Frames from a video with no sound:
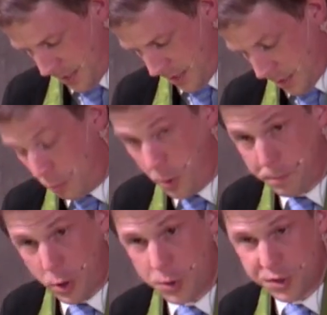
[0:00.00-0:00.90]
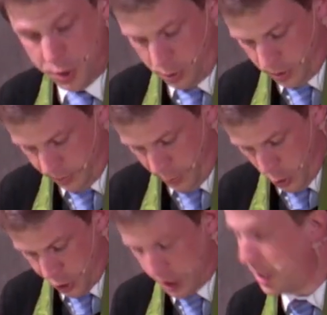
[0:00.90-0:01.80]
The more personal
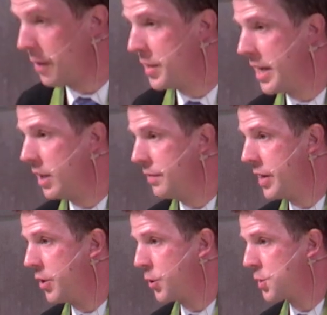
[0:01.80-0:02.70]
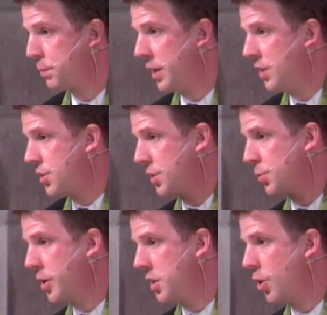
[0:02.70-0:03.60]
version of the elevator speech is
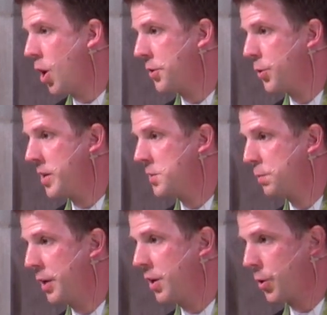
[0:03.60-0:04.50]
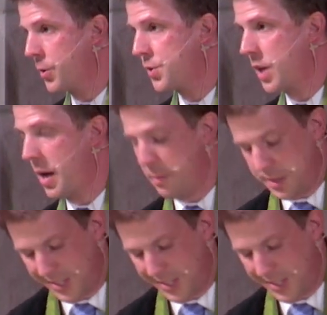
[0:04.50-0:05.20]
what the author and speaker Simon